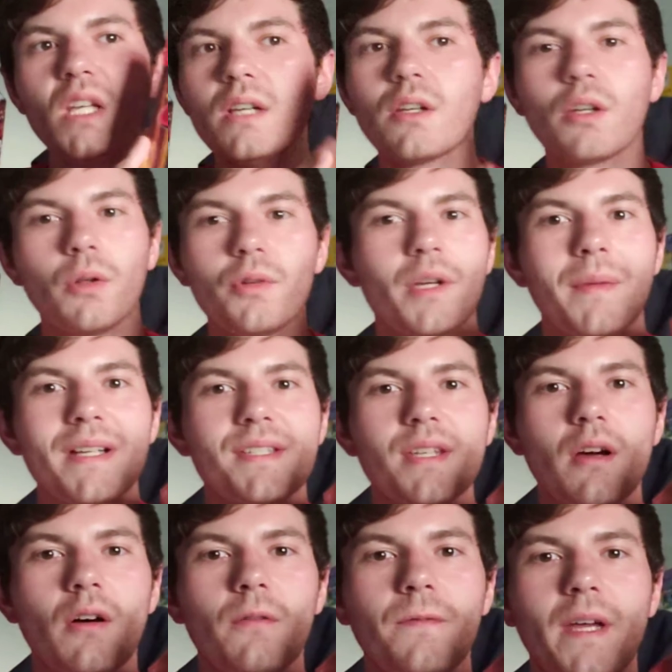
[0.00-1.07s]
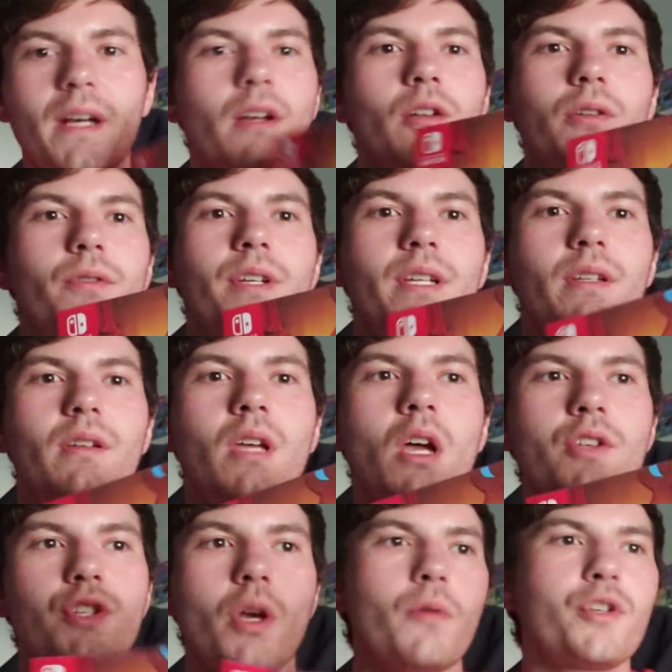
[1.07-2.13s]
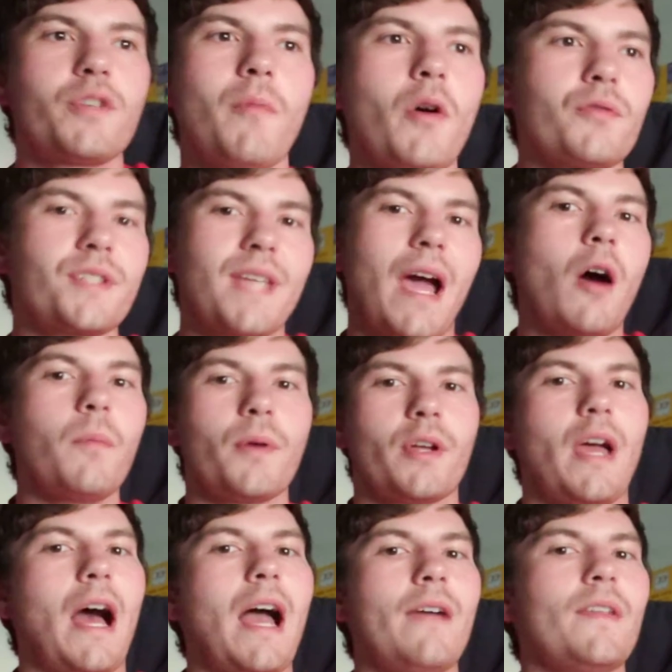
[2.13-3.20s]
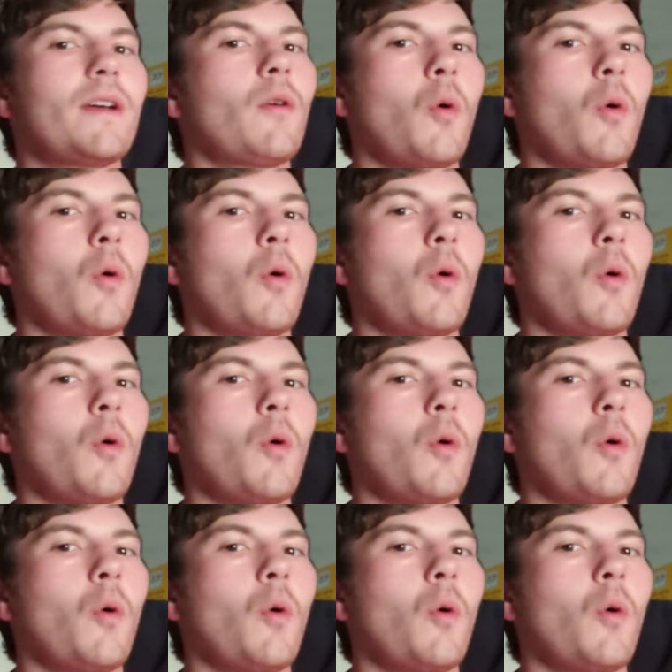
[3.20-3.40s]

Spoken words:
including myself and including Joe Schmo scalper guy that